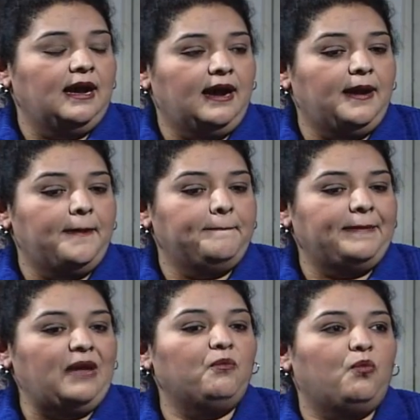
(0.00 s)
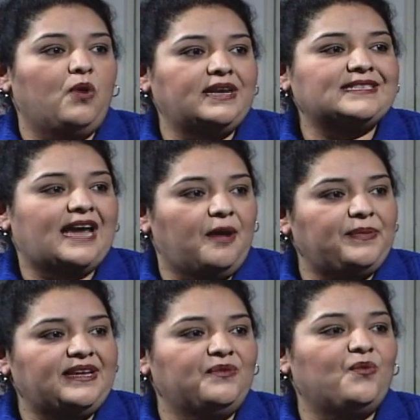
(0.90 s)
And what is
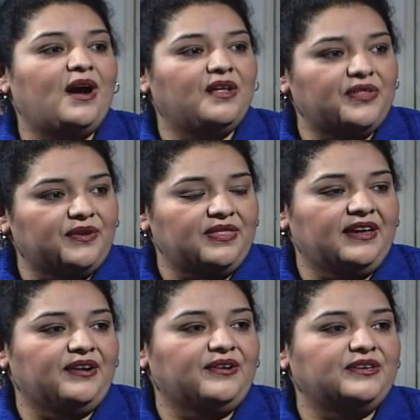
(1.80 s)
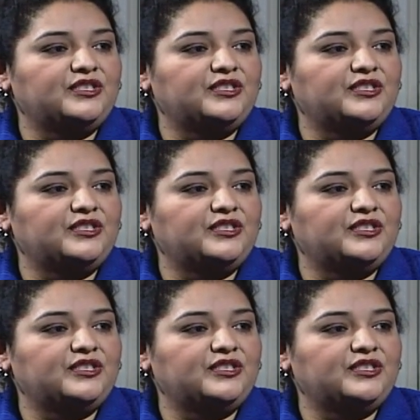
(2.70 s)
happening while they're there